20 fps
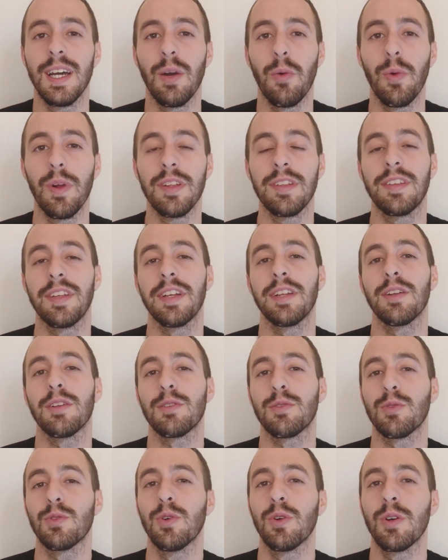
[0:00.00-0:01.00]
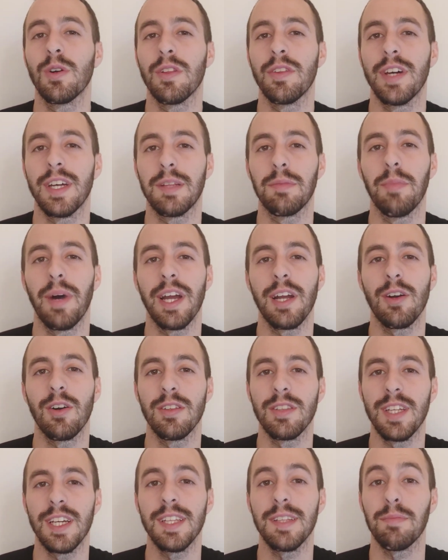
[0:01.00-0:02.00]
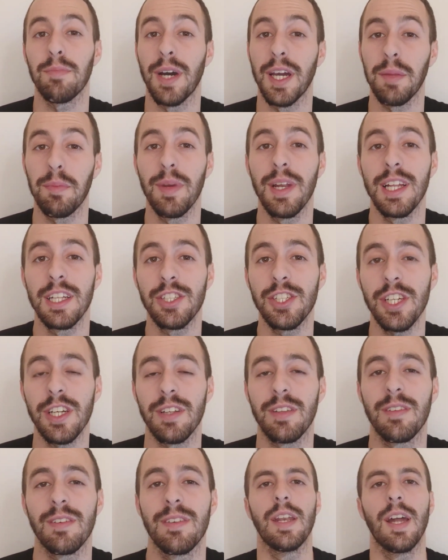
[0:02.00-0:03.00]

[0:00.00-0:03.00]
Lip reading: will signal to Google that my content might be legit.